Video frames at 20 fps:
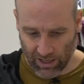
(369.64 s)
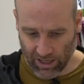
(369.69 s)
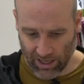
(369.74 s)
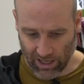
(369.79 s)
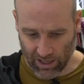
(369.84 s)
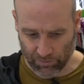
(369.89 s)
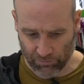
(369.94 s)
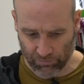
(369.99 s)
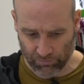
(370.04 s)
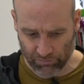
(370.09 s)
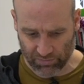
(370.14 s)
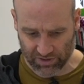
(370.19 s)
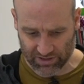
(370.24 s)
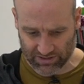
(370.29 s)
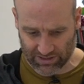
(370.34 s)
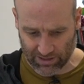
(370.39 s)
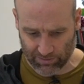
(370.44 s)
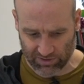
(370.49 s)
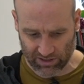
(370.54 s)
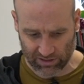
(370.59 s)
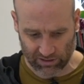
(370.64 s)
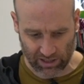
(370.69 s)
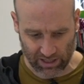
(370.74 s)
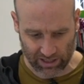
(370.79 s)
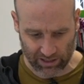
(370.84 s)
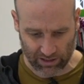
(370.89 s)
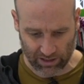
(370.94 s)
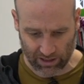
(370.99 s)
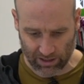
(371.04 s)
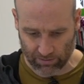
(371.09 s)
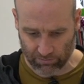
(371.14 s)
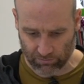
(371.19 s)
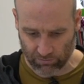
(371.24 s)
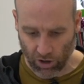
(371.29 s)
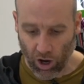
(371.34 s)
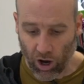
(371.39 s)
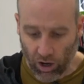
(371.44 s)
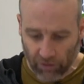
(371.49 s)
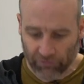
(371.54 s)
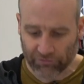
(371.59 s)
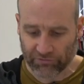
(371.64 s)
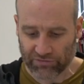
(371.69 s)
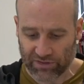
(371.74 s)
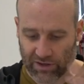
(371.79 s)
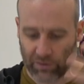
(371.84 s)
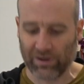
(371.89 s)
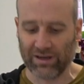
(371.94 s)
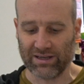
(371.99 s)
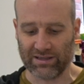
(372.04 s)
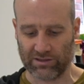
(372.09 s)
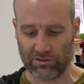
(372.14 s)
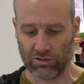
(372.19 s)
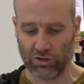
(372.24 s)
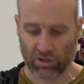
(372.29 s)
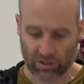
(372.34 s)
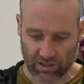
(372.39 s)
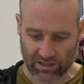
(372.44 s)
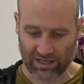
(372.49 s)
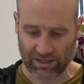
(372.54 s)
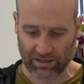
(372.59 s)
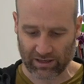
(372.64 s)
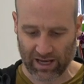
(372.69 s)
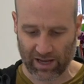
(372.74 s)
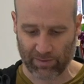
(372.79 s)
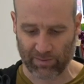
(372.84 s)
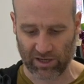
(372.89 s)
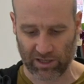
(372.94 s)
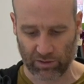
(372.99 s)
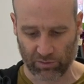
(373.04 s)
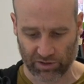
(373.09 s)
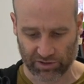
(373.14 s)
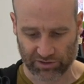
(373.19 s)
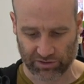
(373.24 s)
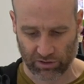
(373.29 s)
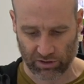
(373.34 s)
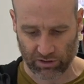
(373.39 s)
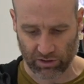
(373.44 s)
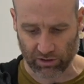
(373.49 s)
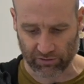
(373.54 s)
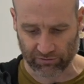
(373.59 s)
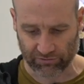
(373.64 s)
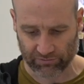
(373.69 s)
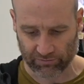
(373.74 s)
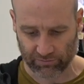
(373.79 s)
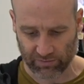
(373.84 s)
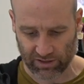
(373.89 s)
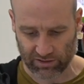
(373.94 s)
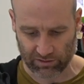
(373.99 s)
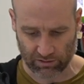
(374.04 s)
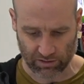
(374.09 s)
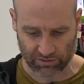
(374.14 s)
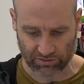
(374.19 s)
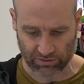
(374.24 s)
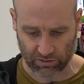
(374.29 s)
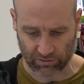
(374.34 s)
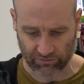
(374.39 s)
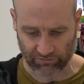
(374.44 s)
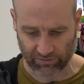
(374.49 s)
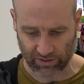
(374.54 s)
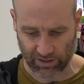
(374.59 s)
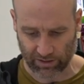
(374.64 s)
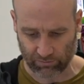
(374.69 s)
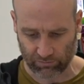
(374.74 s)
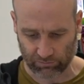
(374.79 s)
But something like off, there is. You've got to tell it how many you want to turn off, and you've got to turn off.